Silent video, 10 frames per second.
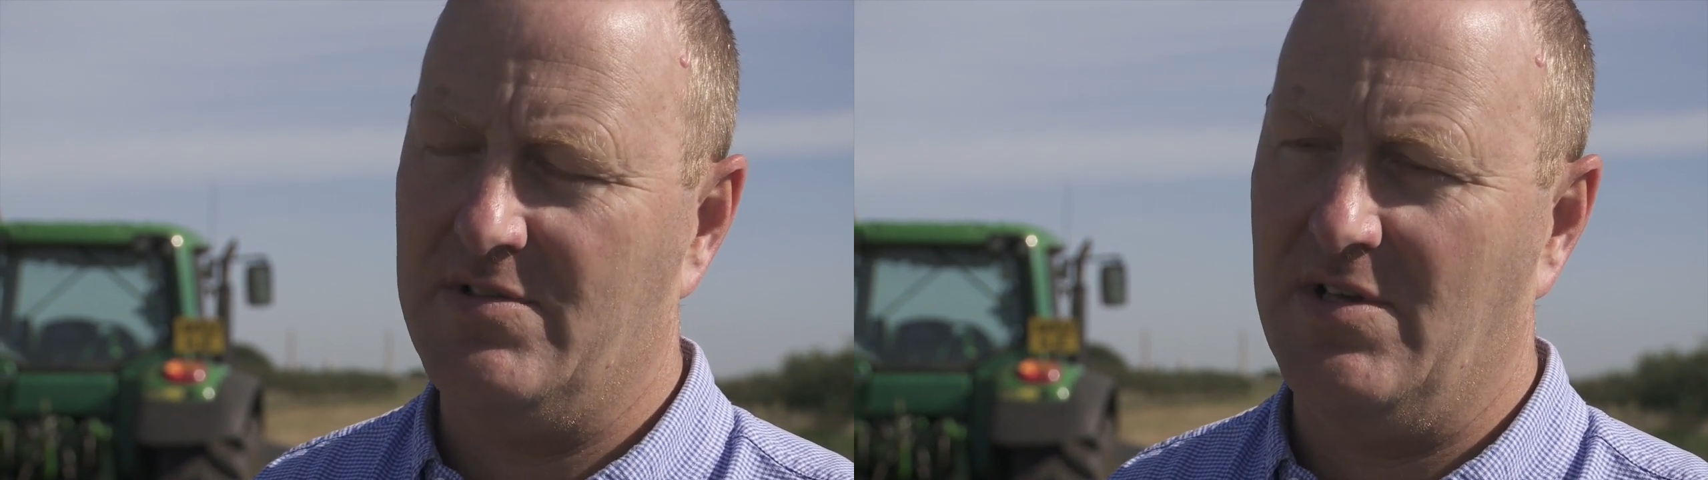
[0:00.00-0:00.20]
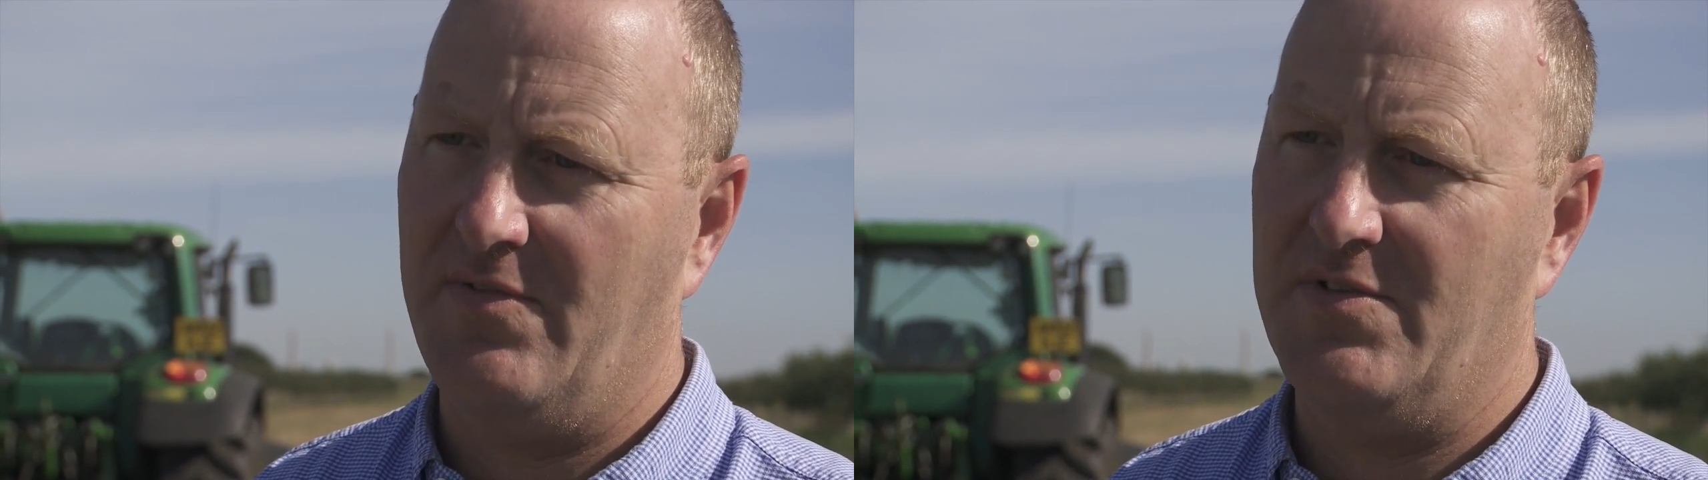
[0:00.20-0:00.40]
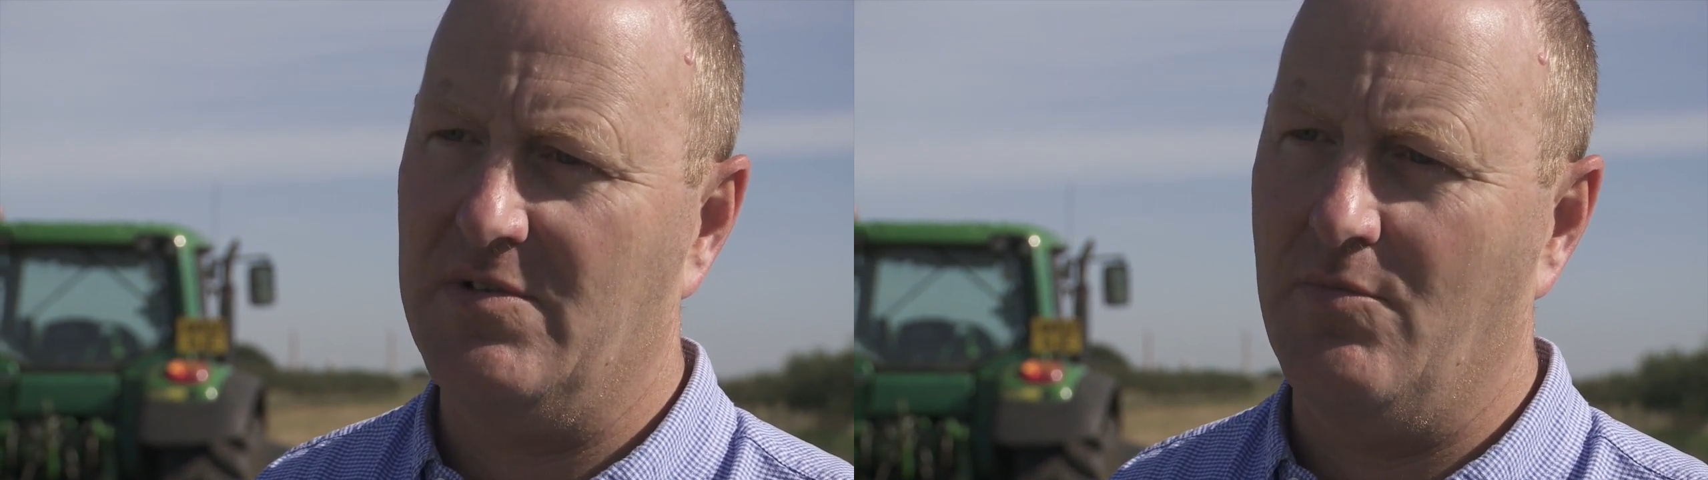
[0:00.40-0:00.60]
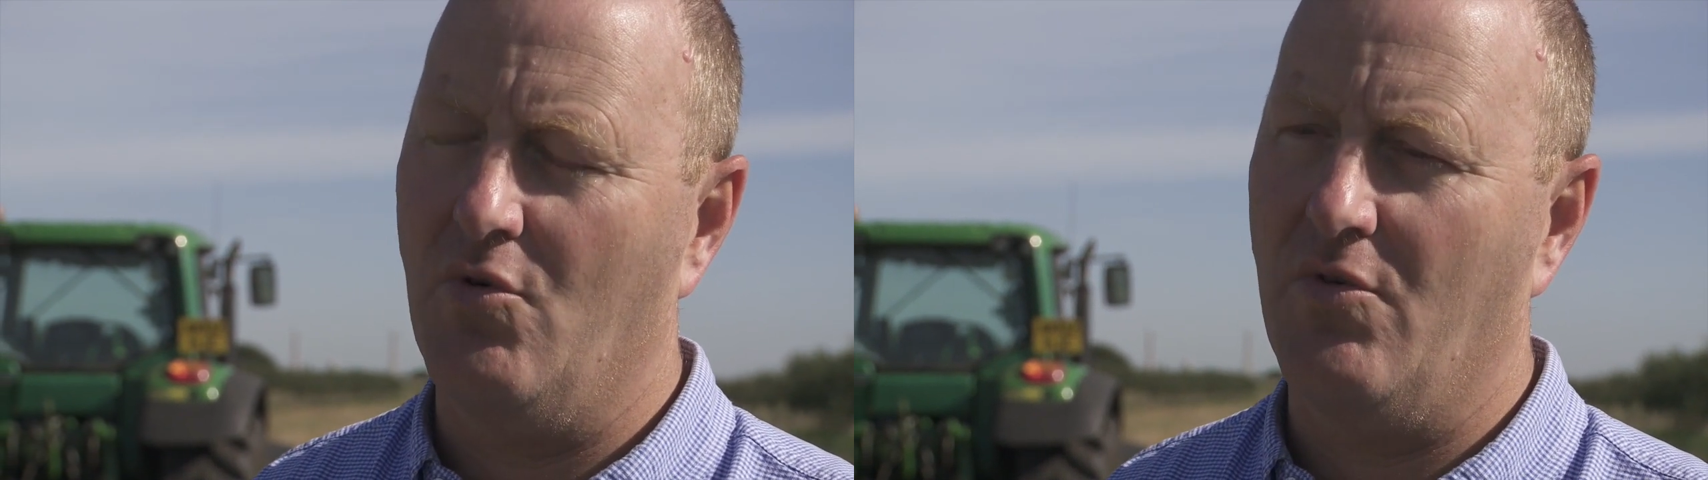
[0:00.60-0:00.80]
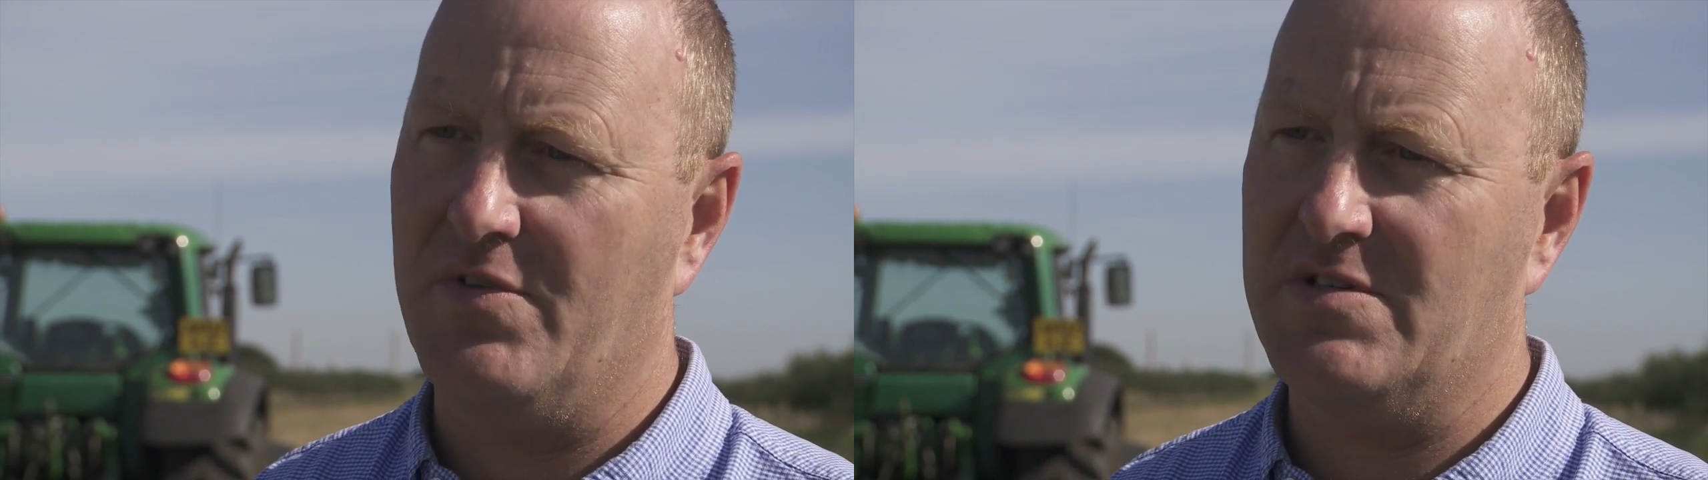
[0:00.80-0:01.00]
surface and
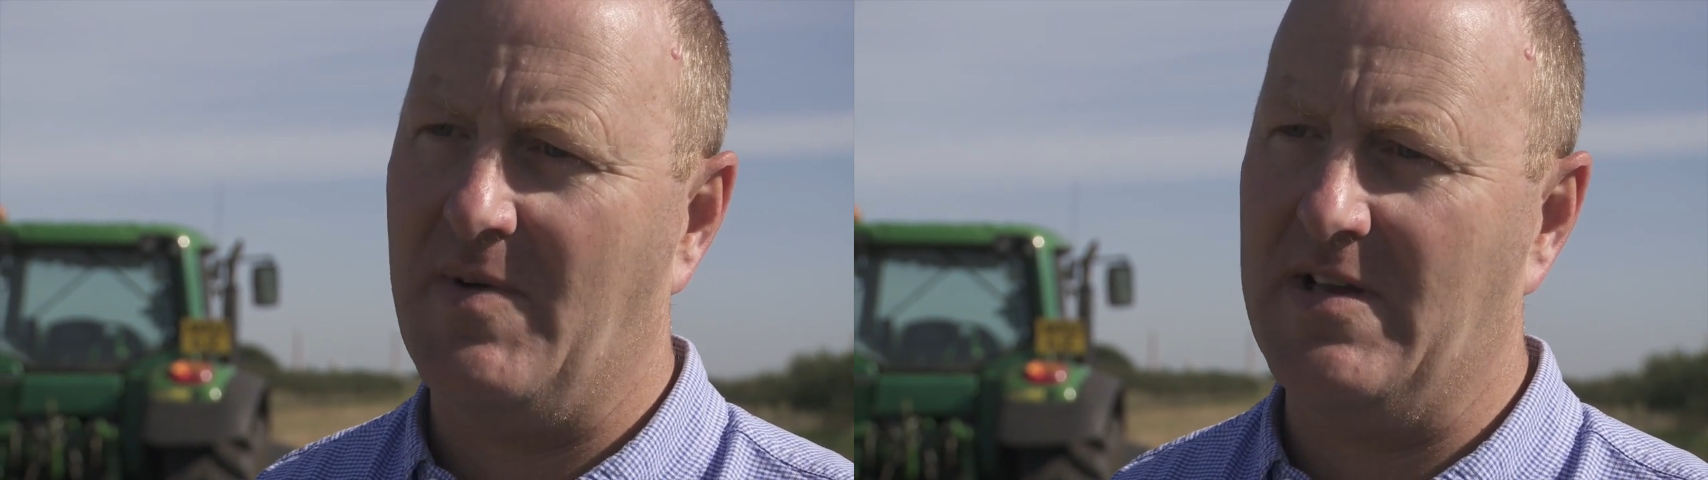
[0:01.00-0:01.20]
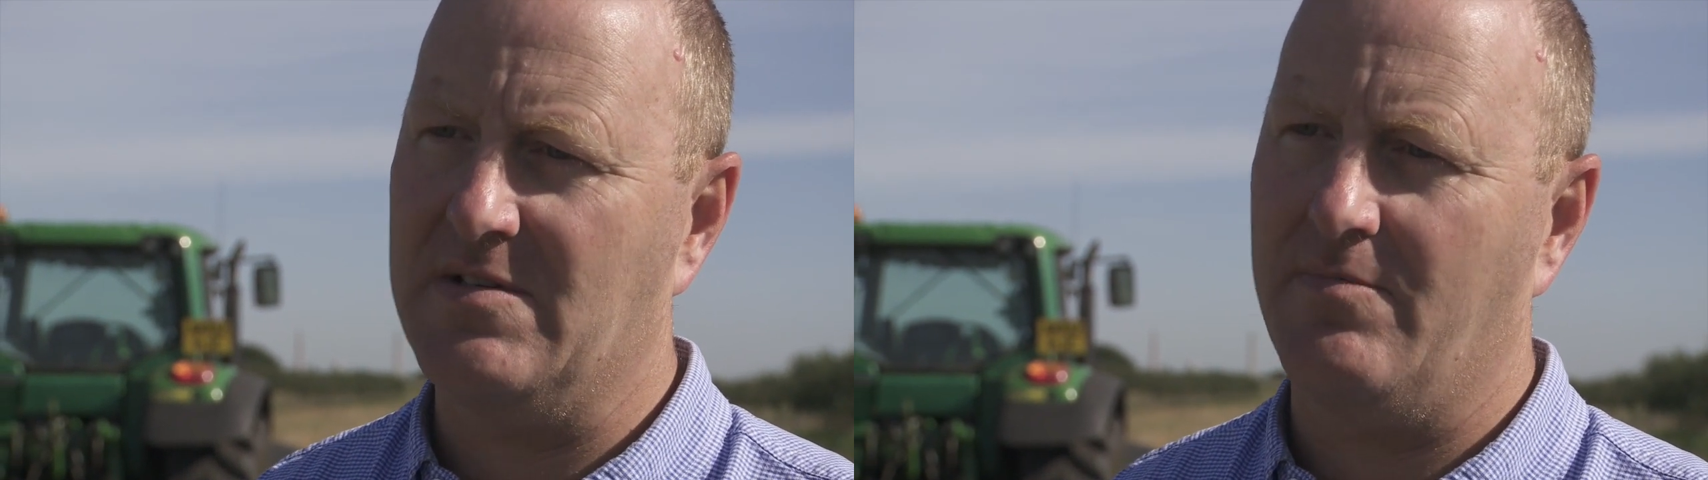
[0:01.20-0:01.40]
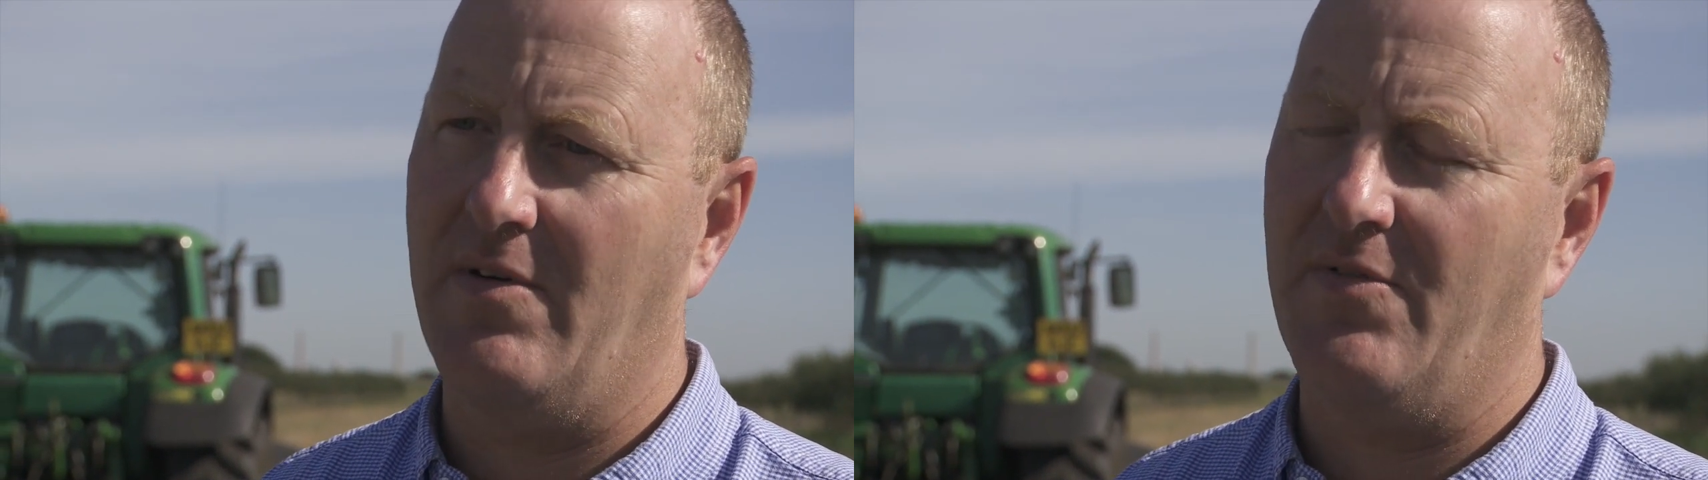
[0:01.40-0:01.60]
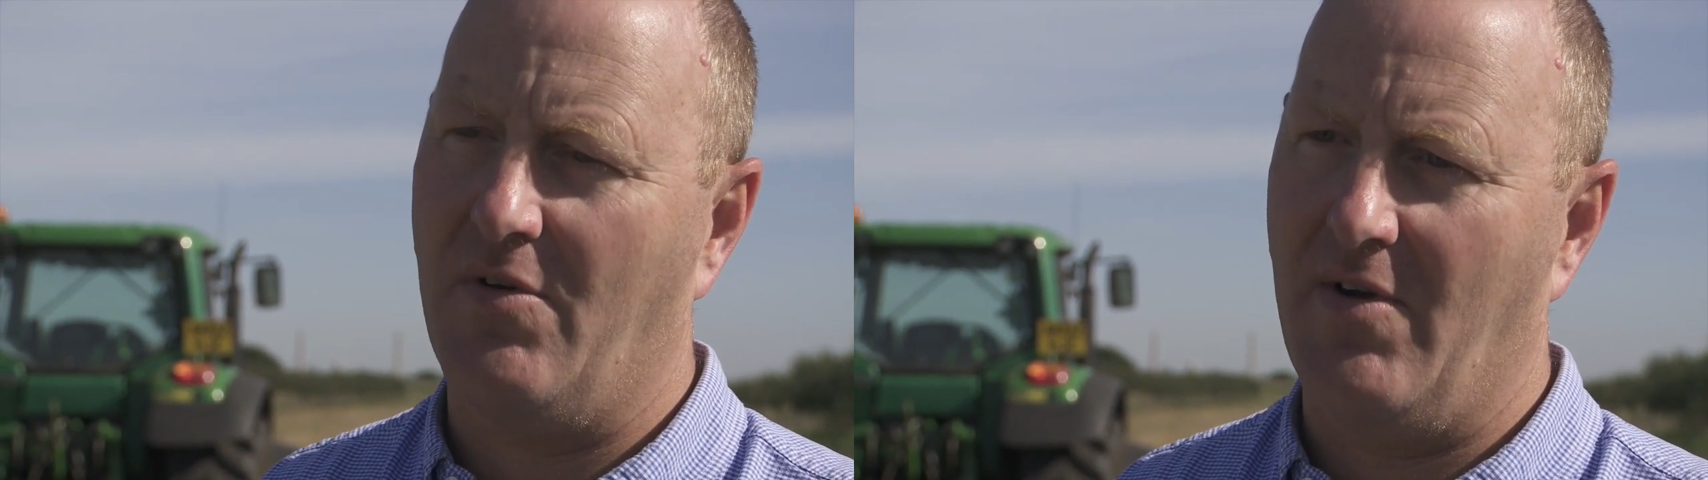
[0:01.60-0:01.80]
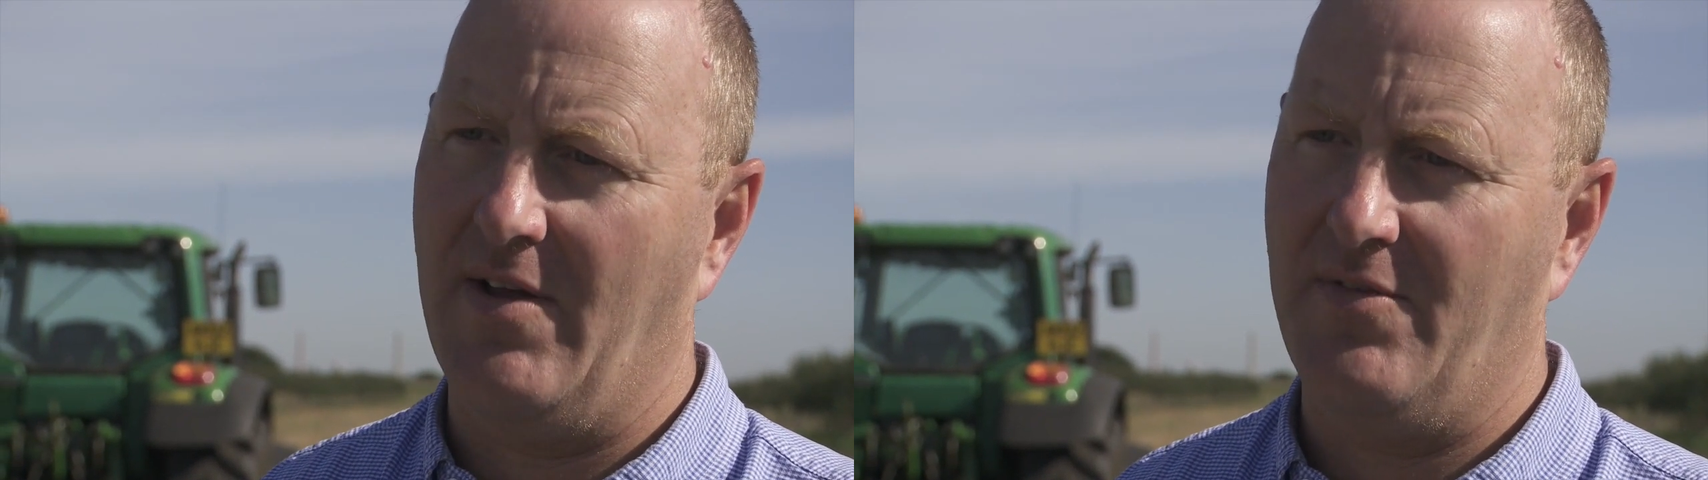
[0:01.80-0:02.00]
more of the space above the
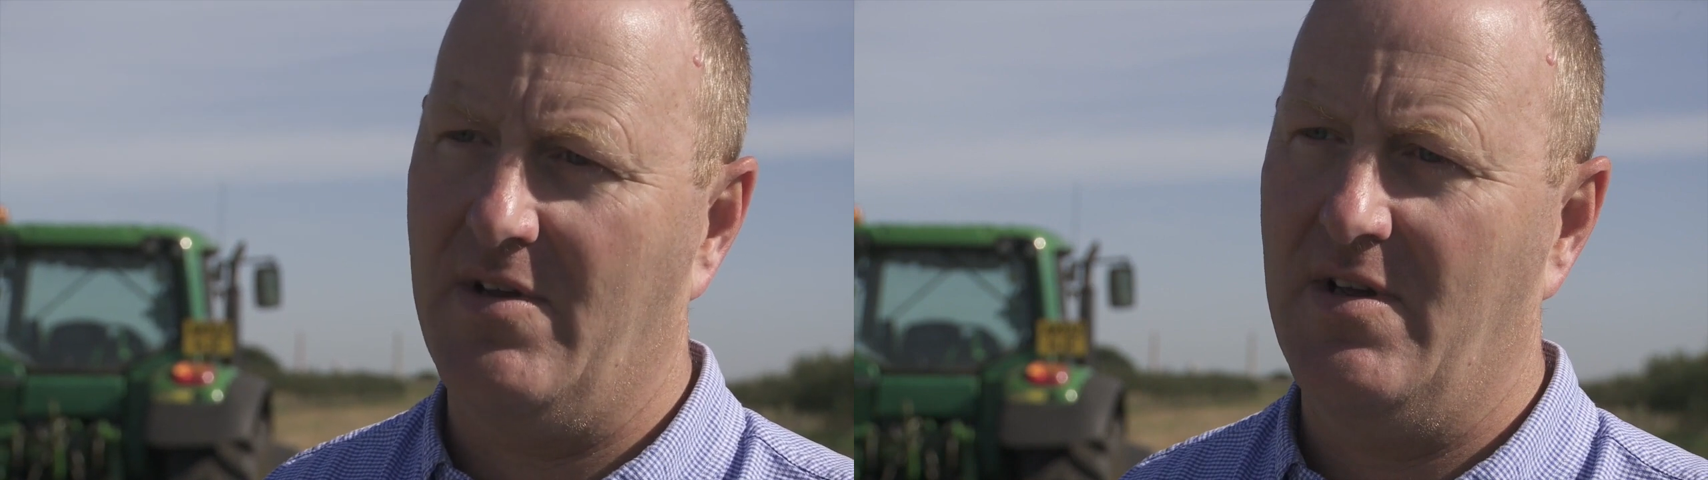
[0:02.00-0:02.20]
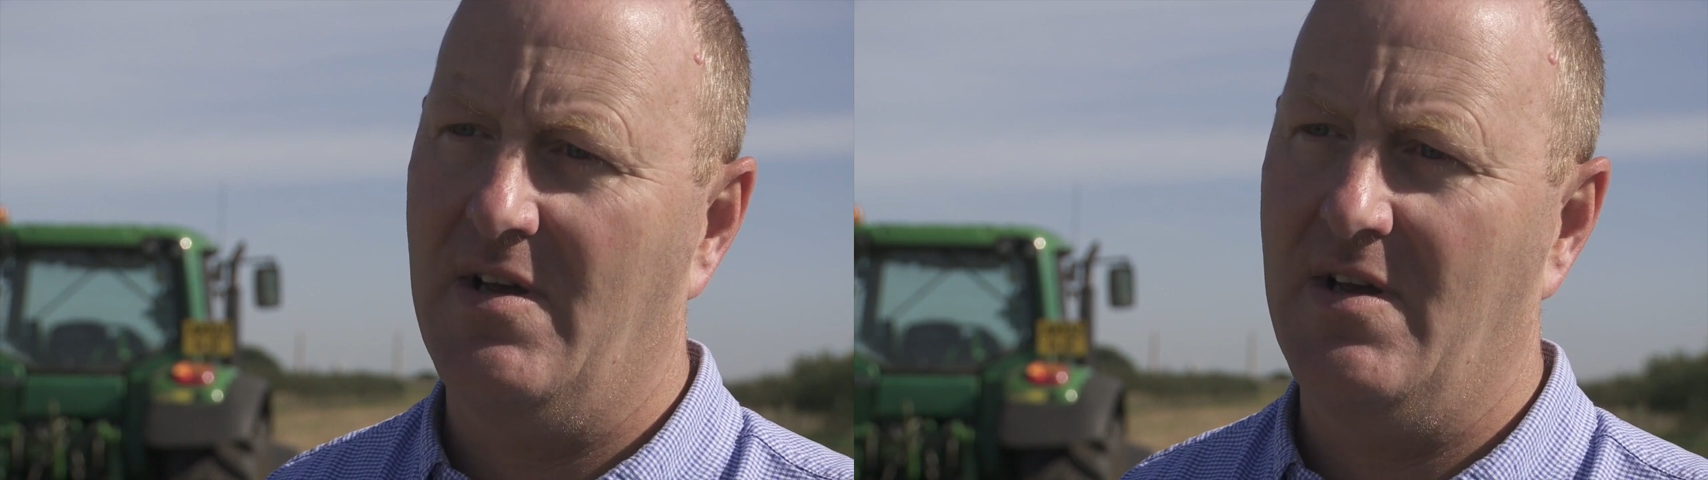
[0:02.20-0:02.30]
ground,